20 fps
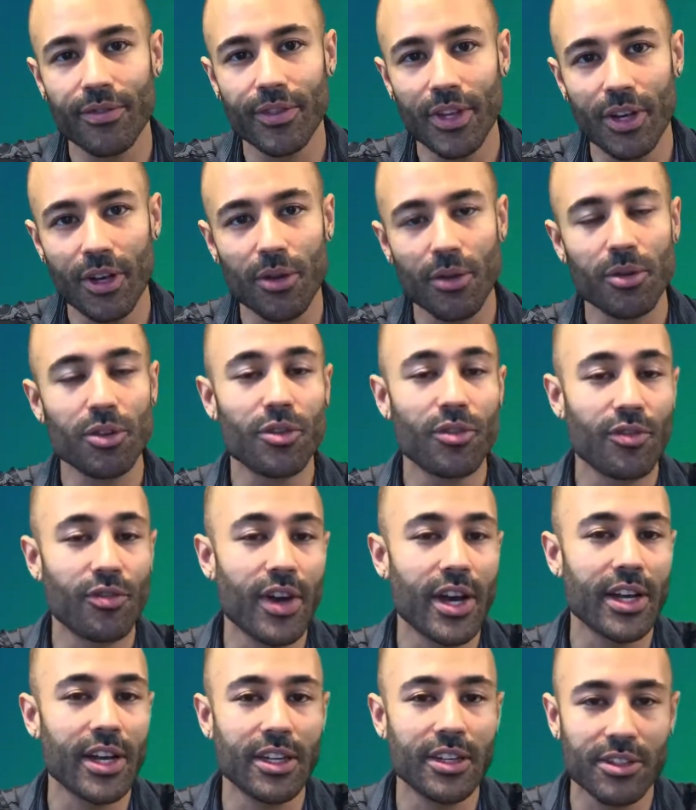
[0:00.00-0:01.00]
you're
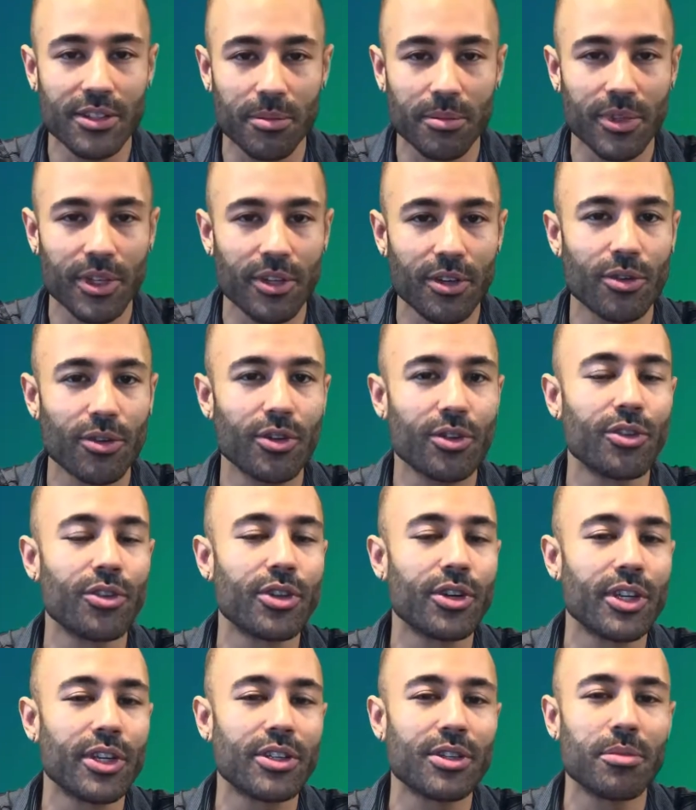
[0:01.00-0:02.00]
fighting something, or you're
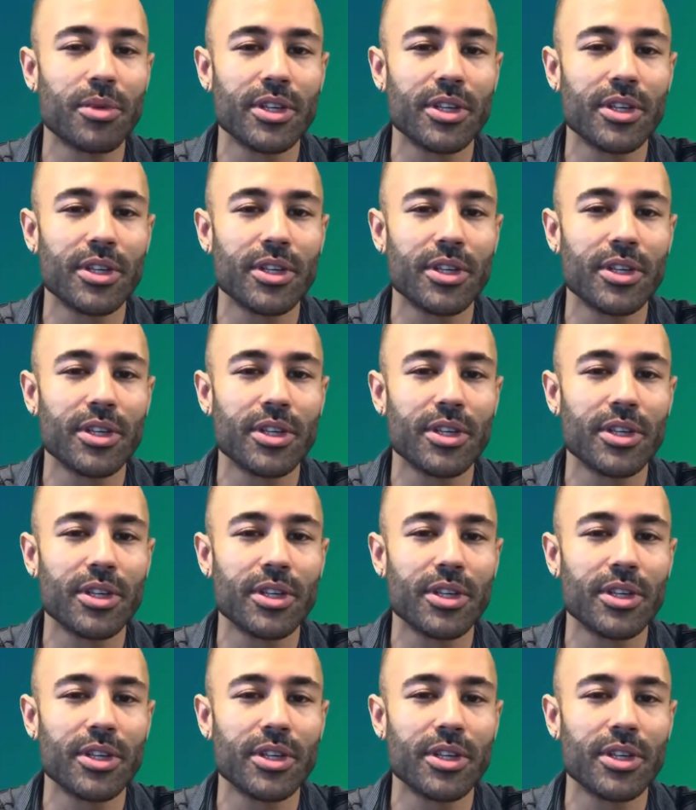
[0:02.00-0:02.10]
looking to